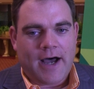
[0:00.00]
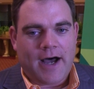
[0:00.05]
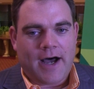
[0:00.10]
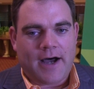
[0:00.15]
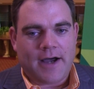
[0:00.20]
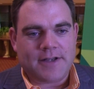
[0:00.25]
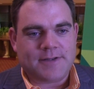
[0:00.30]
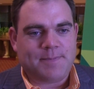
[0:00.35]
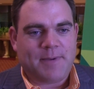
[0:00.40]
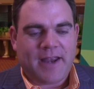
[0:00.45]

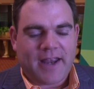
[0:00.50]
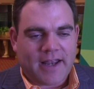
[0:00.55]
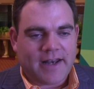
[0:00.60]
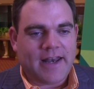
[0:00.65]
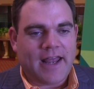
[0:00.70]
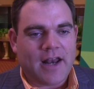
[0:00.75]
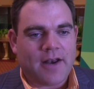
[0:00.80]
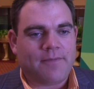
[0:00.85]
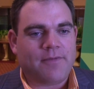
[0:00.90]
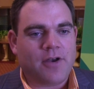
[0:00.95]
As
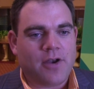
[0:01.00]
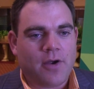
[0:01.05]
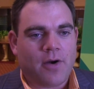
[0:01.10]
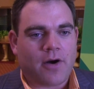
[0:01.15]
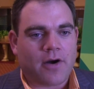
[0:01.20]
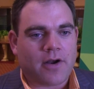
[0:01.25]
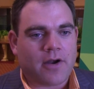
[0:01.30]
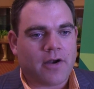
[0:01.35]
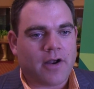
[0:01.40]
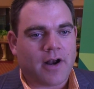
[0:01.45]
being a native New
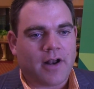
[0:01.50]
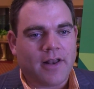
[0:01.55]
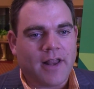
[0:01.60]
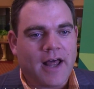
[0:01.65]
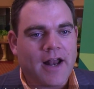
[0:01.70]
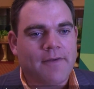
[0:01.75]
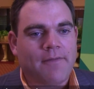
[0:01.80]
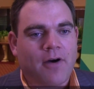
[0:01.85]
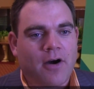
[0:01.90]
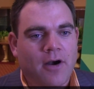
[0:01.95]
Yorker and a
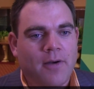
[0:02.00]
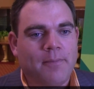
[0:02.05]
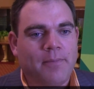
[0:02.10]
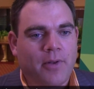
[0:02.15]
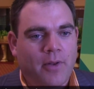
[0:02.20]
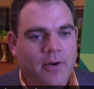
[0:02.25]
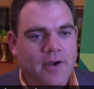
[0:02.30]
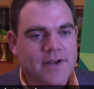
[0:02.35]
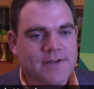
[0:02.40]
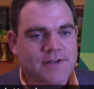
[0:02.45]
lot of our
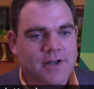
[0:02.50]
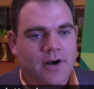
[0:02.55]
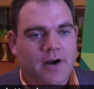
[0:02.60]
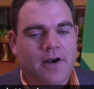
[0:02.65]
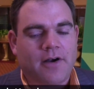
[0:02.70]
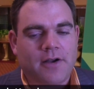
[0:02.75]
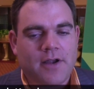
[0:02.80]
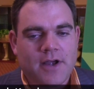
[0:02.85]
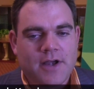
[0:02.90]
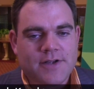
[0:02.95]
employees in
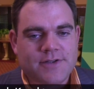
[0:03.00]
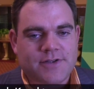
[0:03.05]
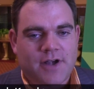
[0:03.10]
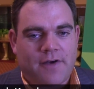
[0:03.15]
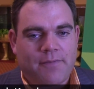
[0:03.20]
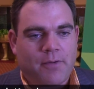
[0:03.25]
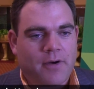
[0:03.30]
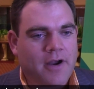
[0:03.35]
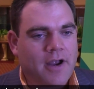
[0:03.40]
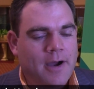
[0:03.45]
our
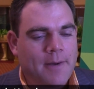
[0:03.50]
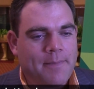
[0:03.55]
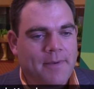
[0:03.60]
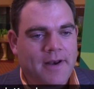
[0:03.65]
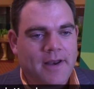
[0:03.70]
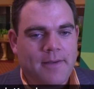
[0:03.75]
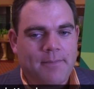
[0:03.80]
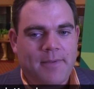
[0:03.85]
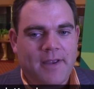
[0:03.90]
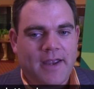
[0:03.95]
software
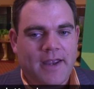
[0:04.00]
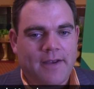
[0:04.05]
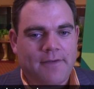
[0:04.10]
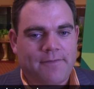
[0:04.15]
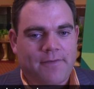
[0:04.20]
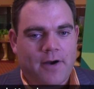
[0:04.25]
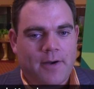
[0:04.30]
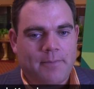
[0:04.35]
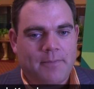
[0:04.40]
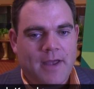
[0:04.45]
company
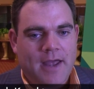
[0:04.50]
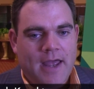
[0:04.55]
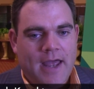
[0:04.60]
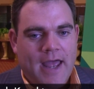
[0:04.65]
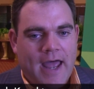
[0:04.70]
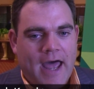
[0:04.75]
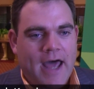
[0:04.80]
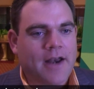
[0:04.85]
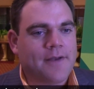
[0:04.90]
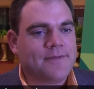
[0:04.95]
being from
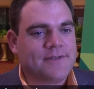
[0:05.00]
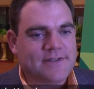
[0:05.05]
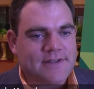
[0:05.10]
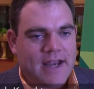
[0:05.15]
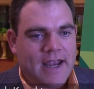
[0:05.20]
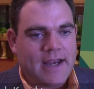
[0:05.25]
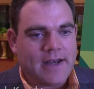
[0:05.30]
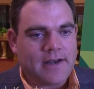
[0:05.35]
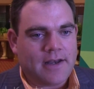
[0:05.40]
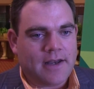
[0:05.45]
out of
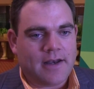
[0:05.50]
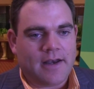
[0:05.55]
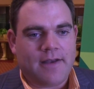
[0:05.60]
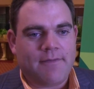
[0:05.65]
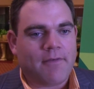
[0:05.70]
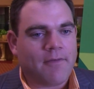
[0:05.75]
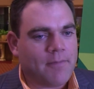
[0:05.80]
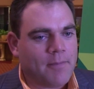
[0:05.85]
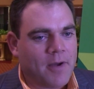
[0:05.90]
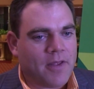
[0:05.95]
state
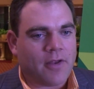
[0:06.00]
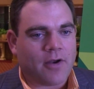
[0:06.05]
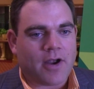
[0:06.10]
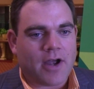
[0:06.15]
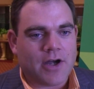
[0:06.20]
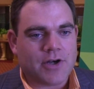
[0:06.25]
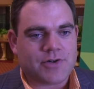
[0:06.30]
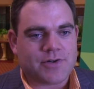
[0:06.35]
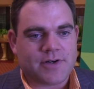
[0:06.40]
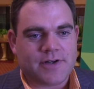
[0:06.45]
and even from other
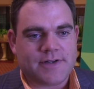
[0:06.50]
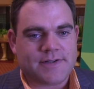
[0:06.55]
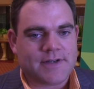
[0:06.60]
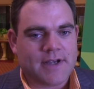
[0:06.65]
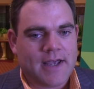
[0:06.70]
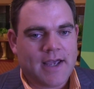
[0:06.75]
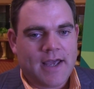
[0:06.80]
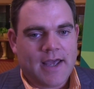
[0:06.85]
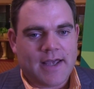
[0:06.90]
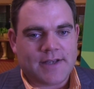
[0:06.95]

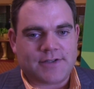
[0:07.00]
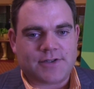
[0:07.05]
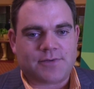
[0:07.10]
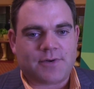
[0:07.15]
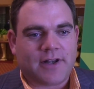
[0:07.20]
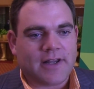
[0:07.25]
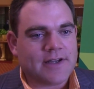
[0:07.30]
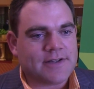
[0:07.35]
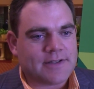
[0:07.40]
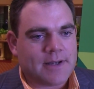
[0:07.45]
countries, this
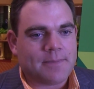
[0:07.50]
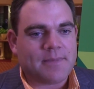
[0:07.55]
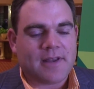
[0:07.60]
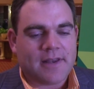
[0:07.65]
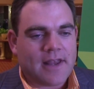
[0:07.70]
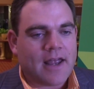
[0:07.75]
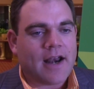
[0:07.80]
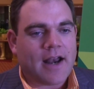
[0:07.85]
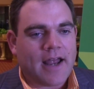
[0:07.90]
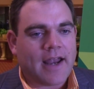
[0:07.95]
is really
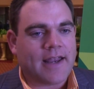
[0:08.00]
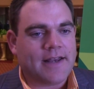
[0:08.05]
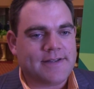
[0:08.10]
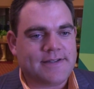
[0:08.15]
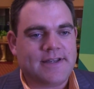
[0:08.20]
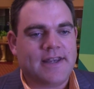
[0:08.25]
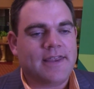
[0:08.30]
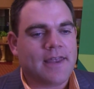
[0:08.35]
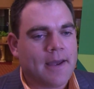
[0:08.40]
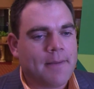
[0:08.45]
something that I can see